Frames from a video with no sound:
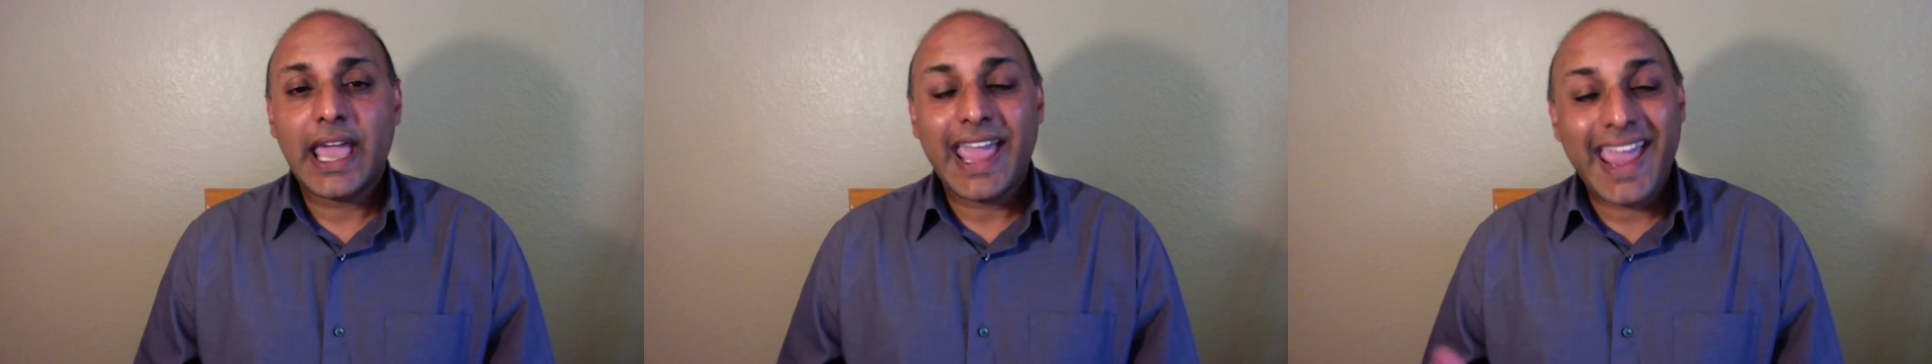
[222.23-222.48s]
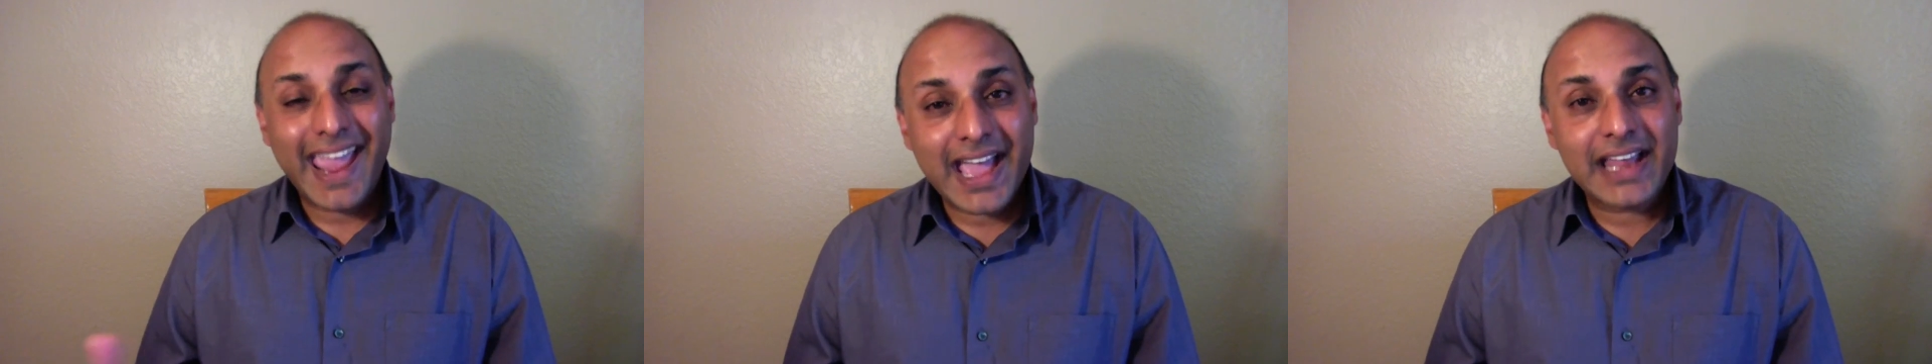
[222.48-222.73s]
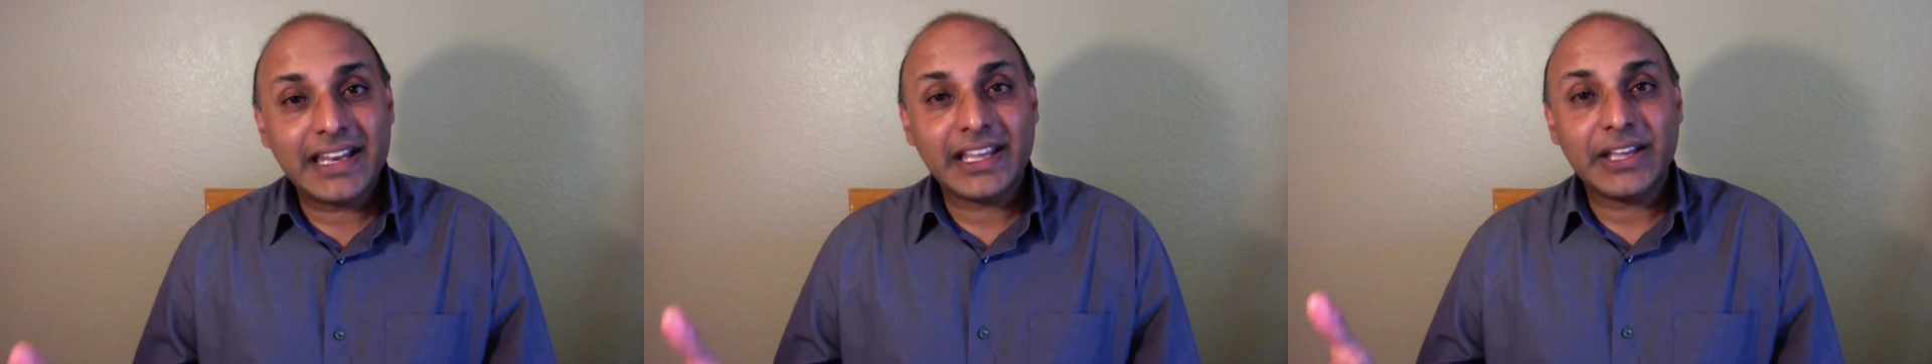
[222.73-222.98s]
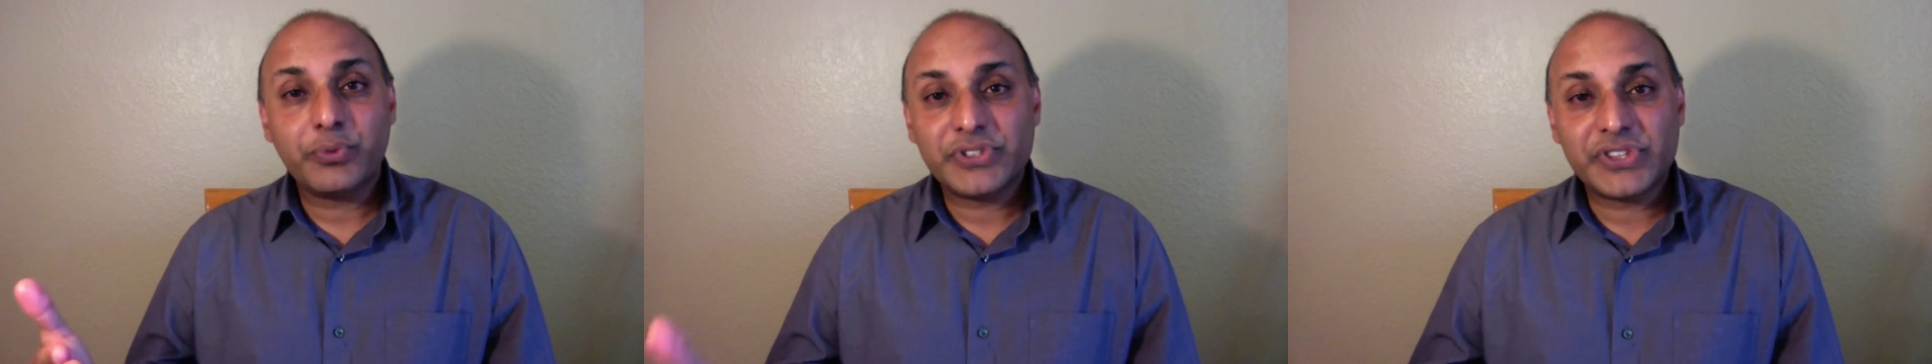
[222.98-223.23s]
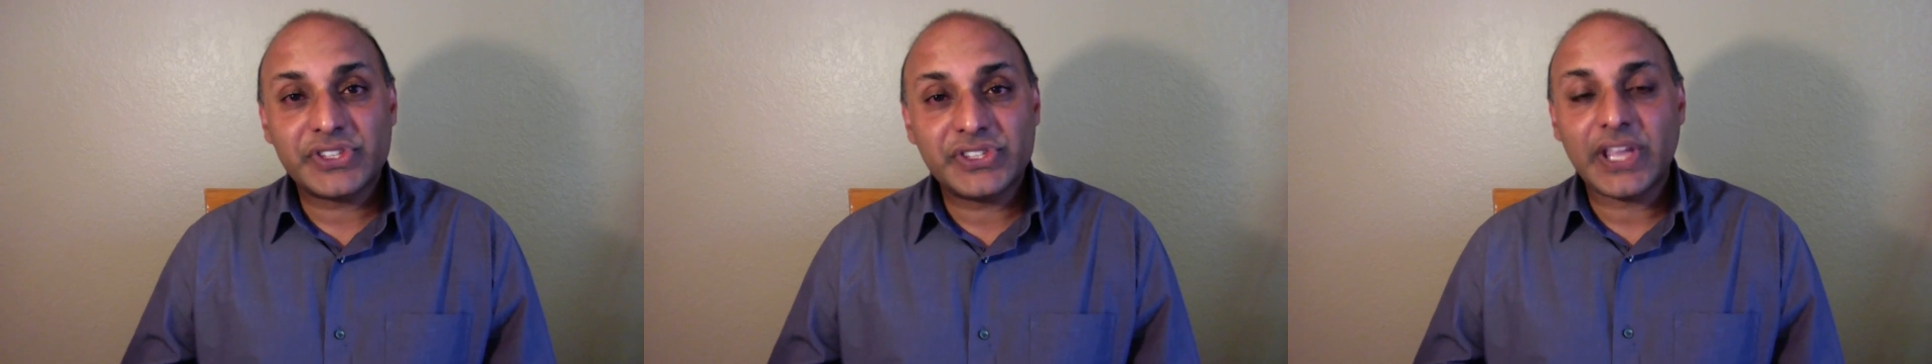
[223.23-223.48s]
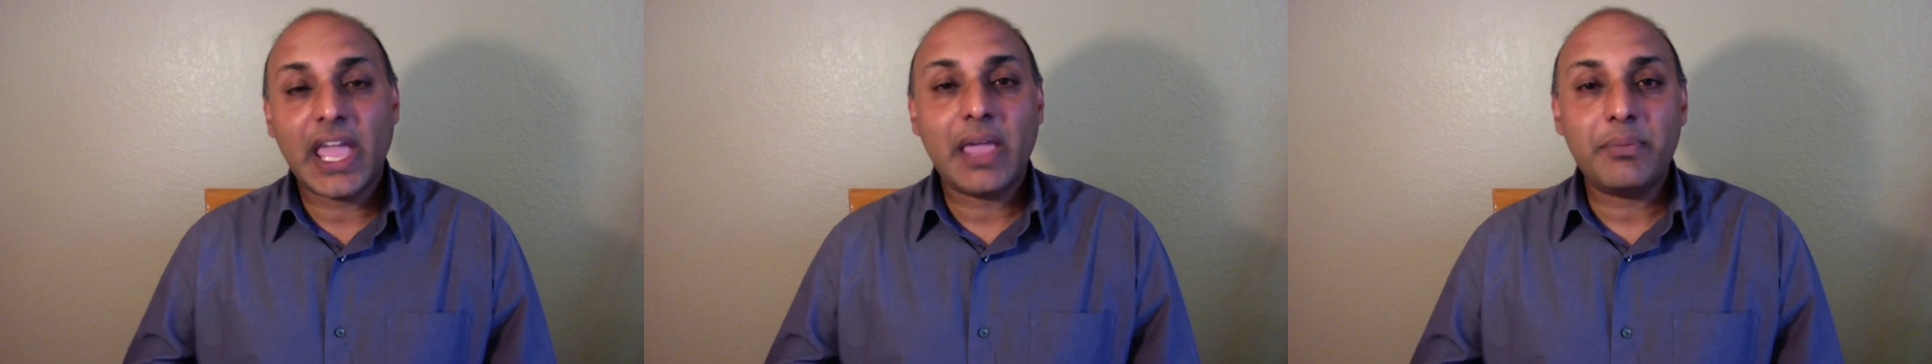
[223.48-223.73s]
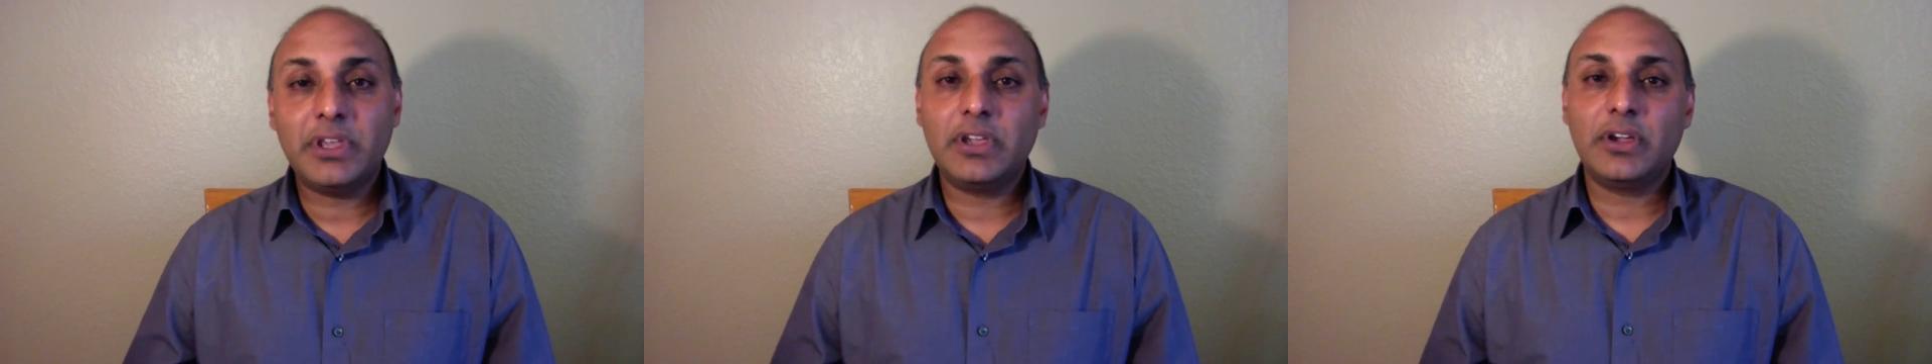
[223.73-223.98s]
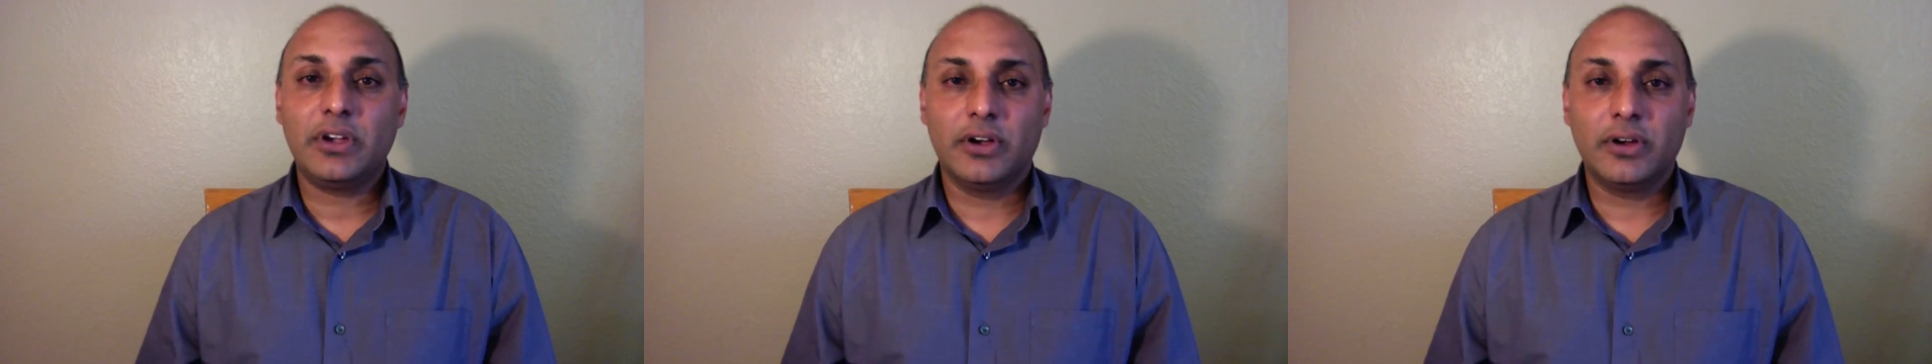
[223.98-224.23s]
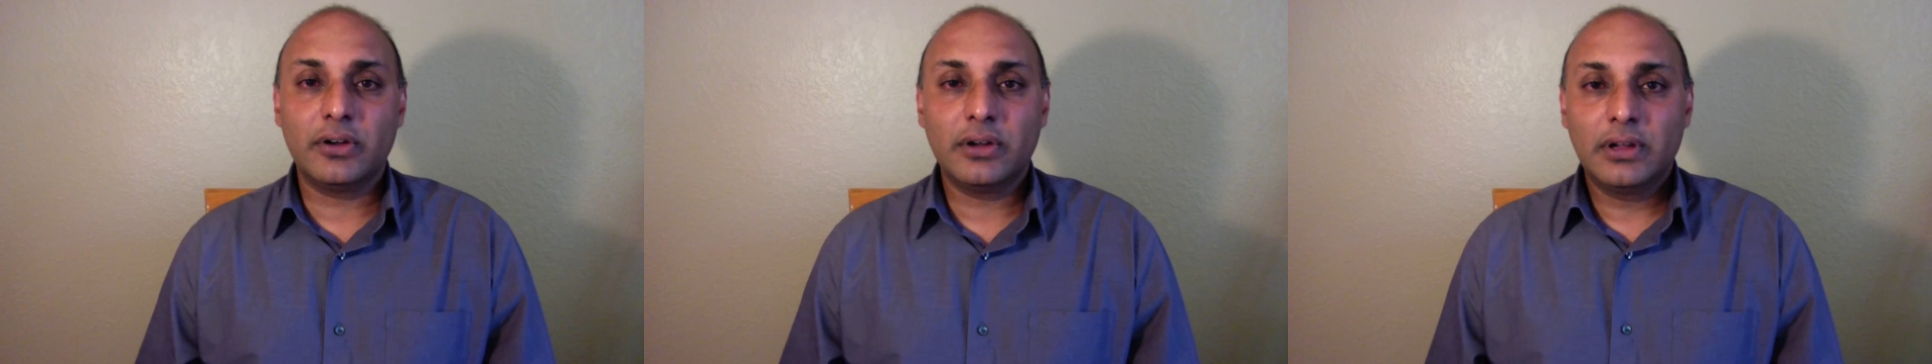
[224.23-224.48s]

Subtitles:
and it was the same year